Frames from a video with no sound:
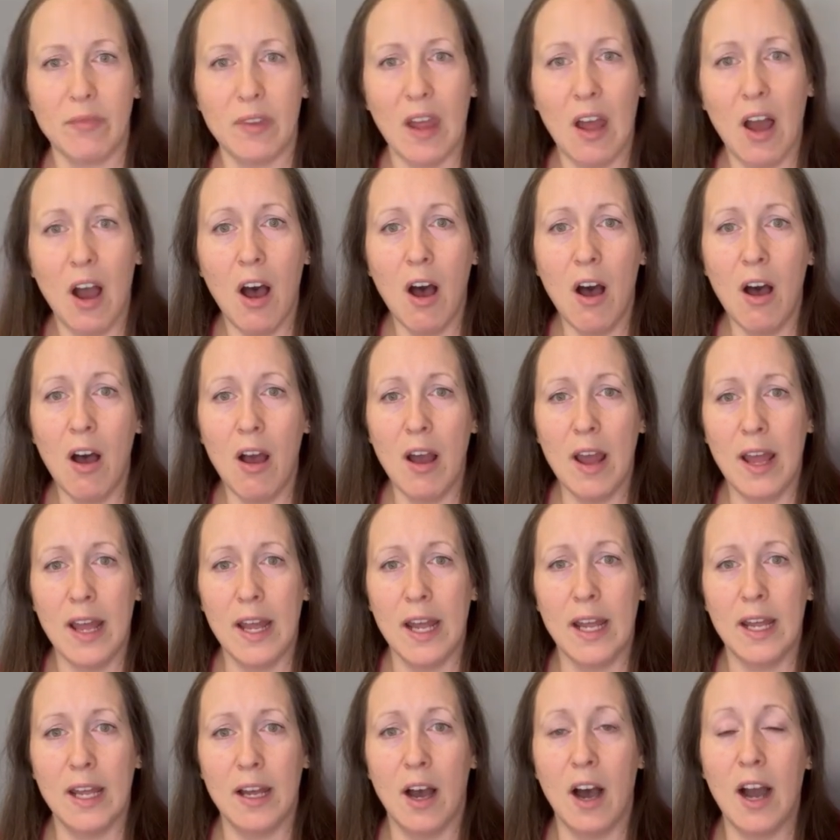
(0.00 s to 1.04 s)

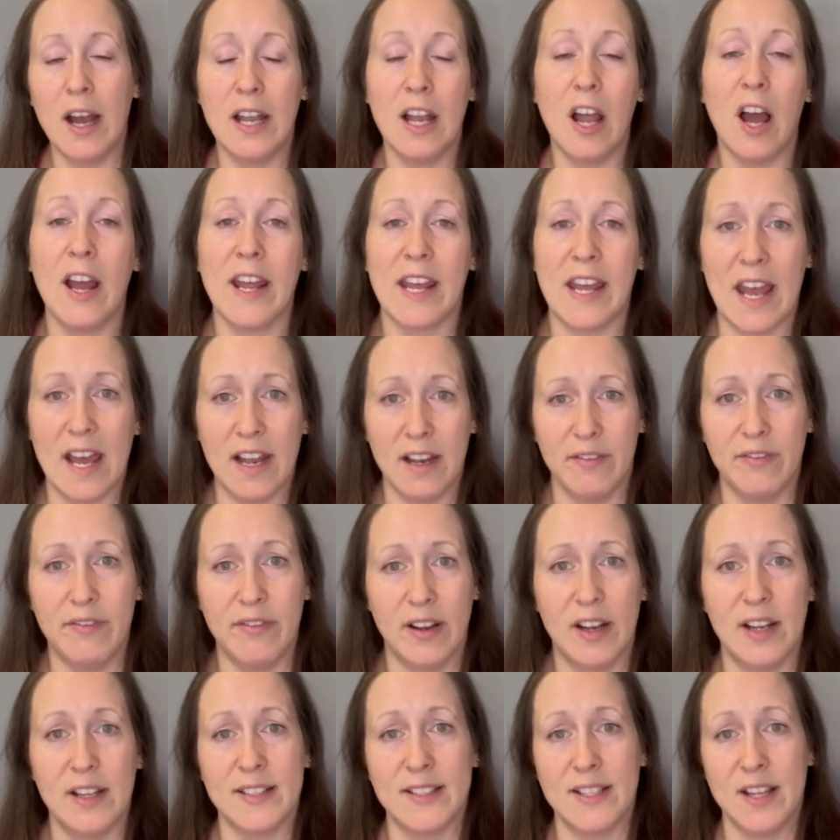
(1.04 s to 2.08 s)
I like
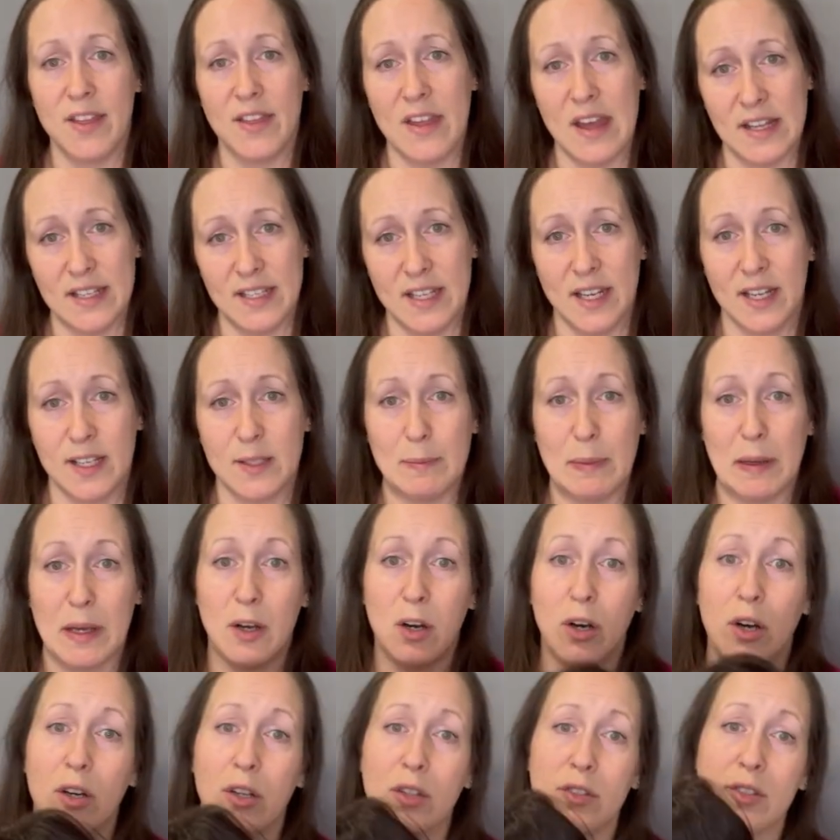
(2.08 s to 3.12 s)
Wille synthetics
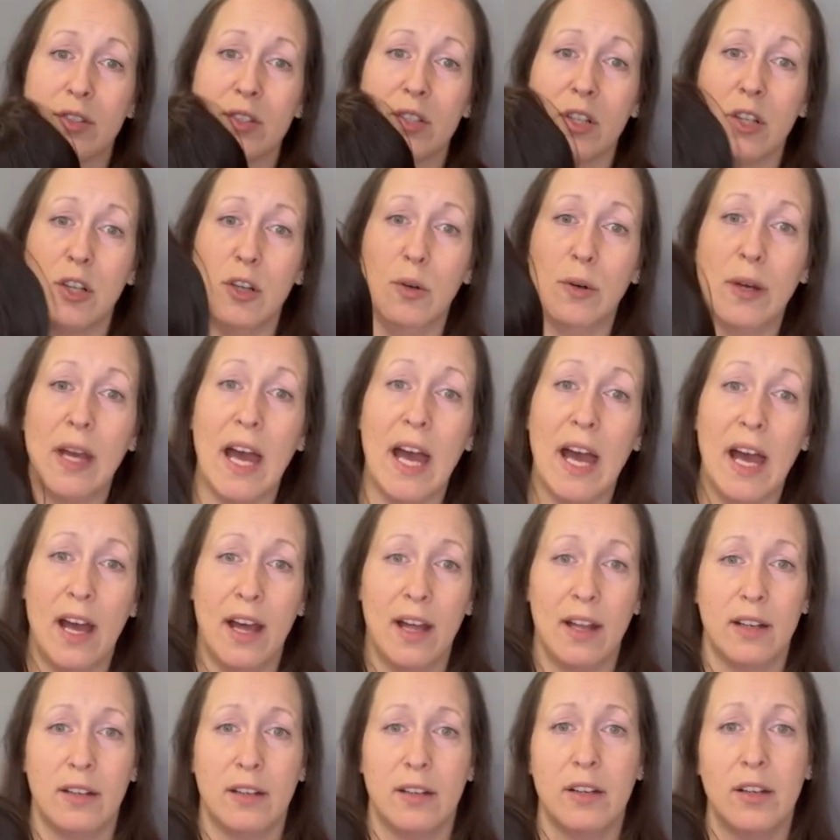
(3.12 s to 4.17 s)
because you
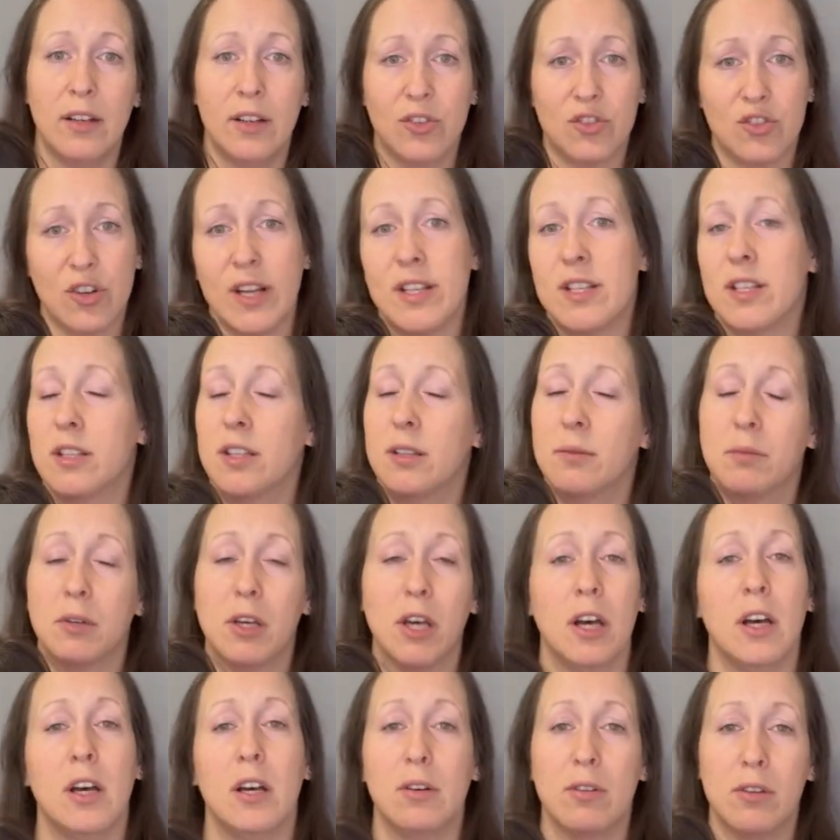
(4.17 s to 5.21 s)
can straighten them,
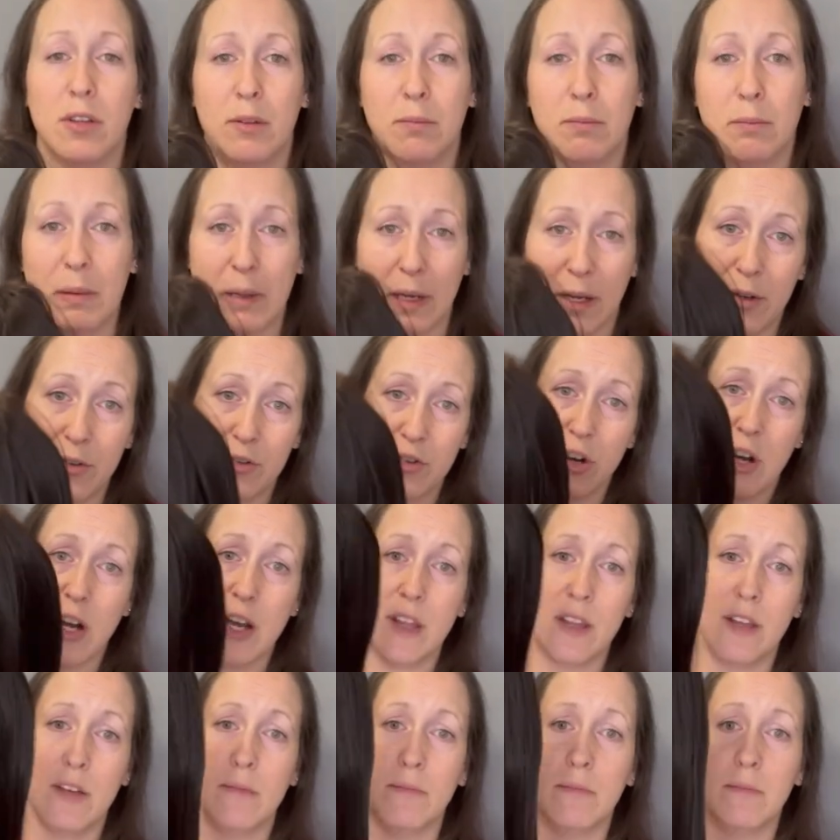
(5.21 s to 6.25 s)
curl them, blow dry
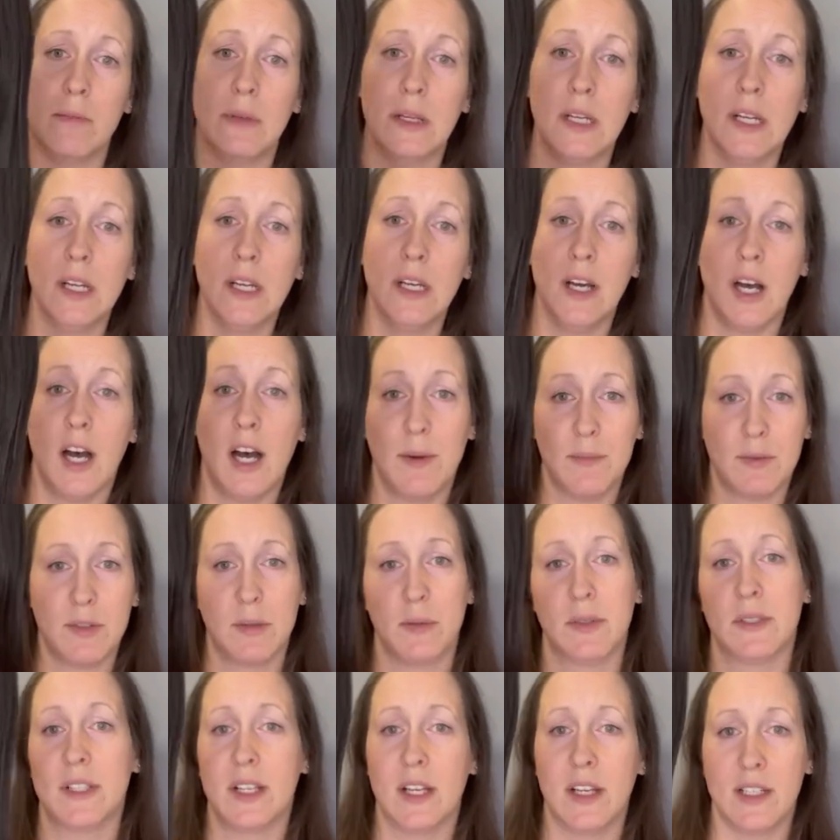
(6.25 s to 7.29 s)
them up to
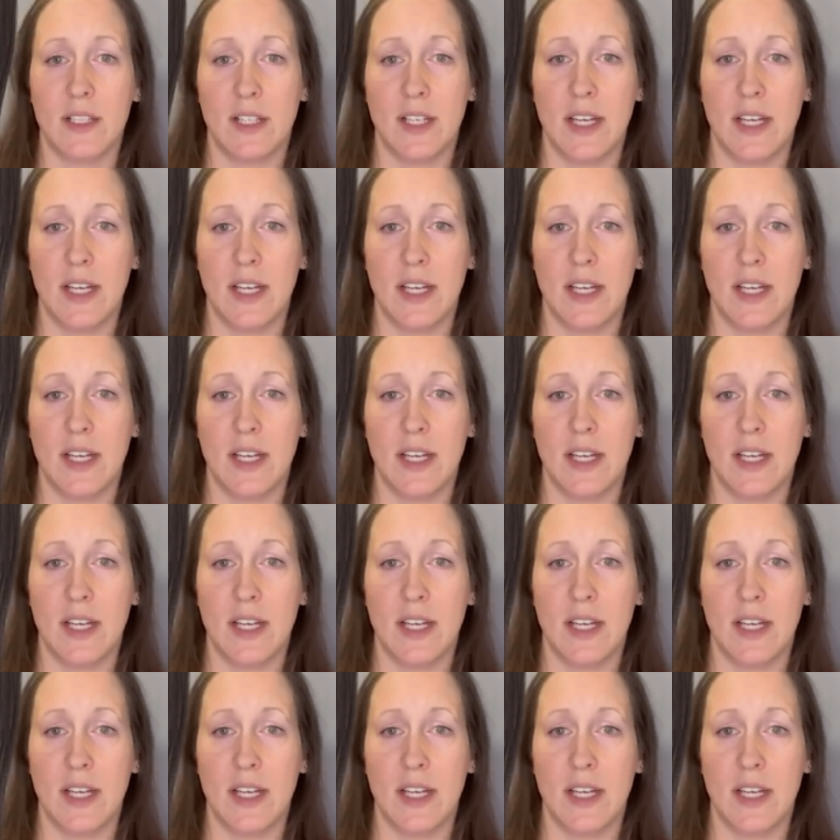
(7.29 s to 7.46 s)
a certain